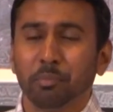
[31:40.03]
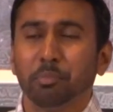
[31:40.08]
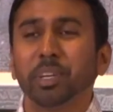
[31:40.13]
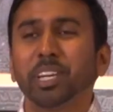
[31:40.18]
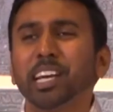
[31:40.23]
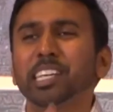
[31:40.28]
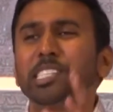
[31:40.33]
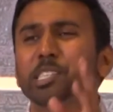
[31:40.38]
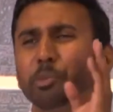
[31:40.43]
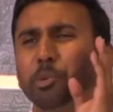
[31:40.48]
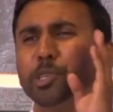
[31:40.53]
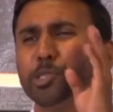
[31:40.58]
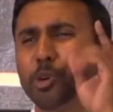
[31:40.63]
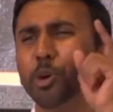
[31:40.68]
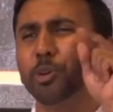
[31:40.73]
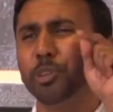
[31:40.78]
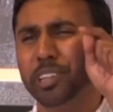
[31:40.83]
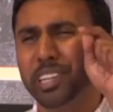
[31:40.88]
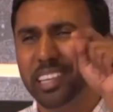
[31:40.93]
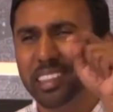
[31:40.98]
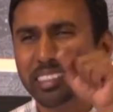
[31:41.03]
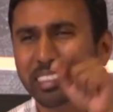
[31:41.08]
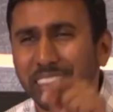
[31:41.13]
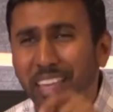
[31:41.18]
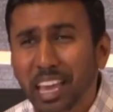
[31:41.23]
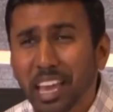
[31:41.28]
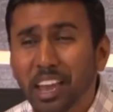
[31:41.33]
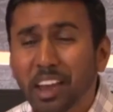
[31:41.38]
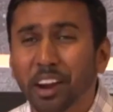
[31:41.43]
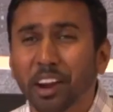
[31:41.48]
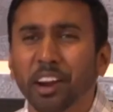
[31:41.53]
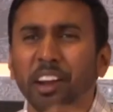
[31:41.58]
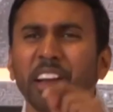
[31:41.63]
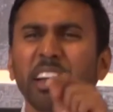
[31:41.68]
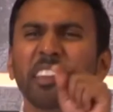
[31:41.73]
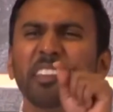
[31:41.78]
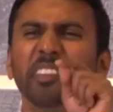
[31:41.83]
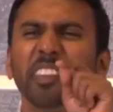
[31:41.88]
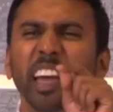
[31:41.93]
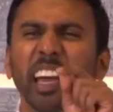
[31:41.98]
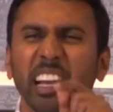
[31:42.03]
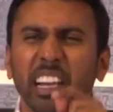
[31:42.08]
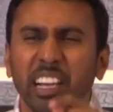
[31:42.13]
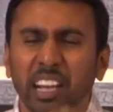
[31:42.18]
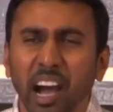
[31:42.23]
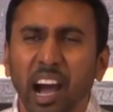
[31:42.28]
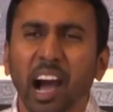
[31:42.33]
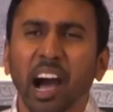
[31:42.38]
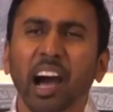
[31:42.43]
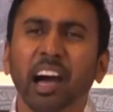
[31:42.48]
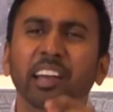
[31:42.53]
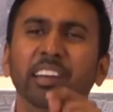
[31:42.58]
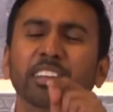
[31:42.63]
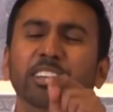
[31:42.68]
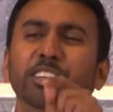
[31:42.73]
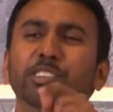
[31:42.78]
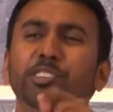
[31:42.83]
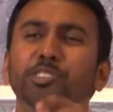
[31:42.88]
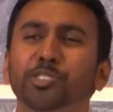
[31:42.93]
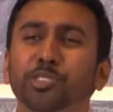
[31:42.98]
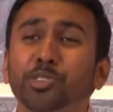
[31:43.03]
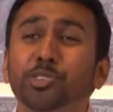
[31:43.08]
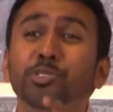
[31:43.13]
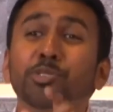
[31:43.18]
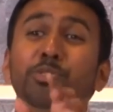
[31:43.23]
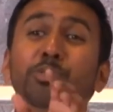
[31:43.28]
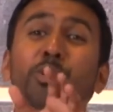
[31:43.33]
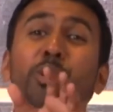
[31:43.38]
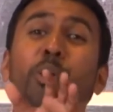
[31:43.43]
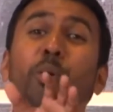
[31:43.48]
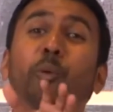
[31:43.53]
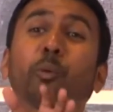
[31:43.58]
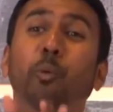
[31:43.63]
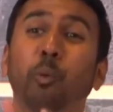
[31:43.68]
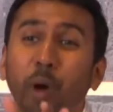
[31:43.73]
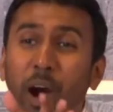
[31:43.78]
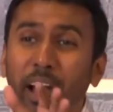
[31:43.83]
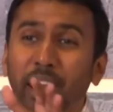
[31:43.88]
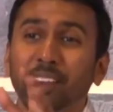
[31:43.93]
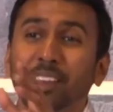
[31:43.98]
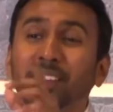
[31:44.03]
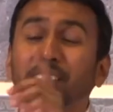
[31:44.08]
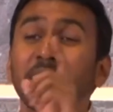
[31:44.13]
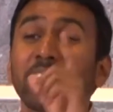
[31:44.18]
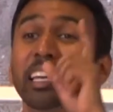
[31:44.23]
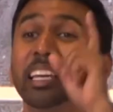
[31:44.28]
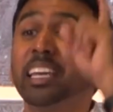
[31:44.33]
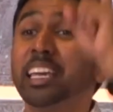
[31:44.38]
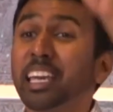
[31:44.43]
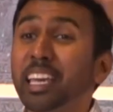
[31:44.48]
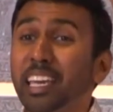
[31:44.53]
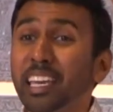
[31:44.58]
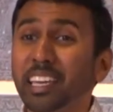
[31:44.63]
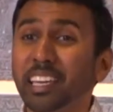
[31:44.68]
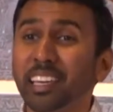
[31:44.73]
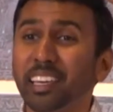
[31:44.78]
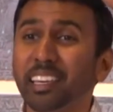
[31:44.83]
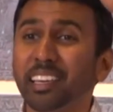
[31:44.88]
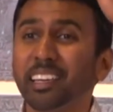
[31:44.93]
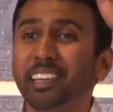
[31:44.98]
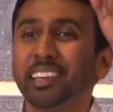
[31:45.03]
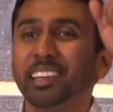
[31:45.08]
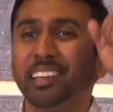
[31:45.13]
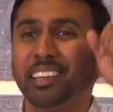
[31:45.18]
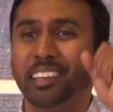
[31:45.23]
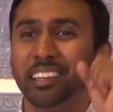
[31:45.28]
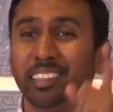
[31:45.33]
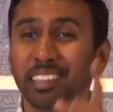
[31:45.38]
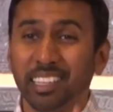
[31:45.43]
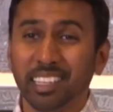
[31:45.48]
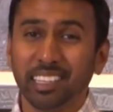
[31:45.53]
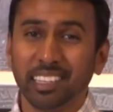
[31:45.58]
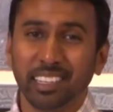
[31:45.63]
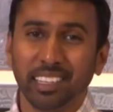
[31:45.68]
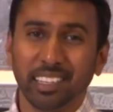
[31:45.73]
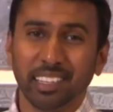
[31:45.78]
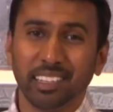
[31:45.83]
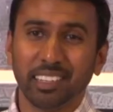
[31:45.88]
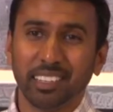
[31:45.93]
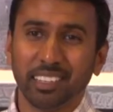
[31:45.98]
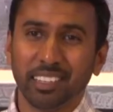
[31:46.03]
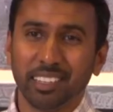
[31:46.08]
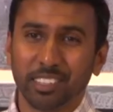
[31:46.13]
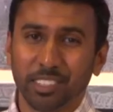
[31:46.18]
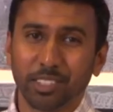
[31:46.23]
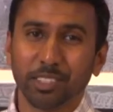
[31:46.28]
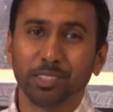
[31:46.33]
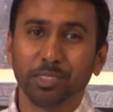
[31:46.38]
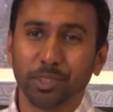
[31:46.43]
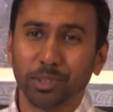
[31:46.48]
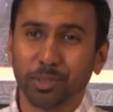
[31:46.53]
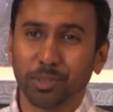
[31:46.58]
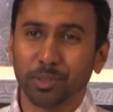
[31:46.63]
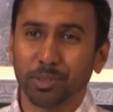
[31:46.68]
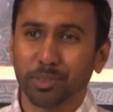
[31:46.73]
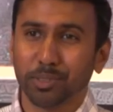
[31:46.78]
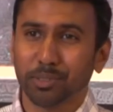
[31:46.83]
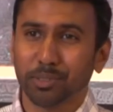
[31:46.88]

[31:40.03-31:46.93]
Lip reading: Because it was only there that God could do what he needed to do.